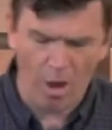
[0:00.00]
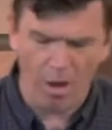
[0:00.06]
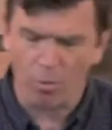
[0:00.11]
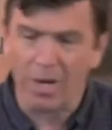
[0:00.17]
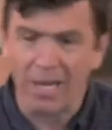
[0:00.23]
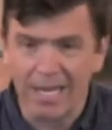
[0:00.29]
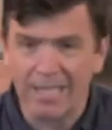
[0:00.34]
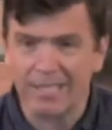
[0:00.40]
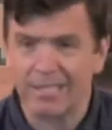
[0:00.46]
don't
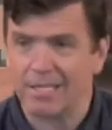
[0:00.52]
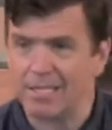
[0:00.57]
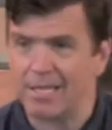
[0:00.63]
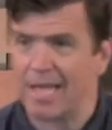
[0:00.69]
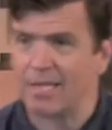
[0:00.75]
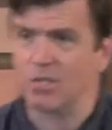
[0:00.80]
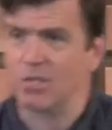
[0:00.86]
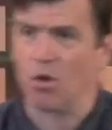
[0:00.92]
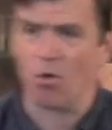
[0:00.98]
we listen to
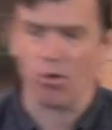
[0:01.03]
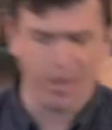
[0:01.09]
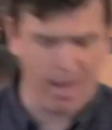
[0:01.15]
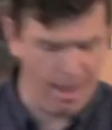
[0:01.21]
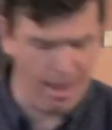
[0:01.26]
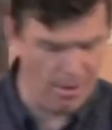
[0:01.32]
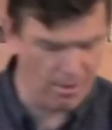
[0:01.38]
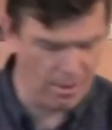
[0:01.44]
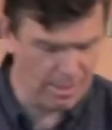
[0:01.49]
that song
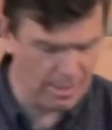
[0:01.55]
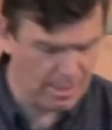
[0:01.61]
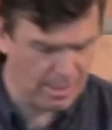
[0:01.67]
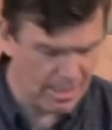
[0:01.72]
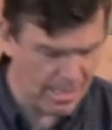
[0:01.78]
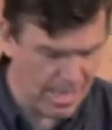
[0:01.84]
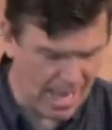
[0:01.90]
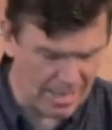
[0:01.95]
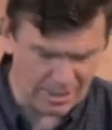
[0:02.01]
now
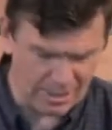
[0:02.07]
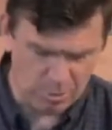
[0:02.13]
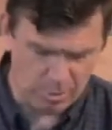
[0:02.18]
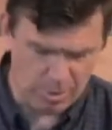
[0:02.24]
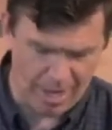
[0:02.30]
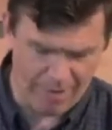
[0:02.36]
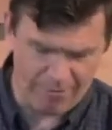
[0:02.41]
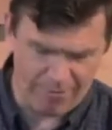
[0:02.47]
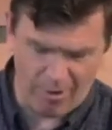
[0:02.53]
as it's
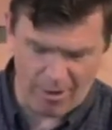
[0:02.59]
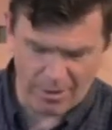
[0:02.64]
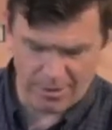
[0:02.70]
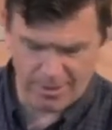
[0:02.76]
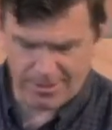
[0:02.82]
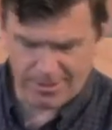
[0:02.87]
played for us?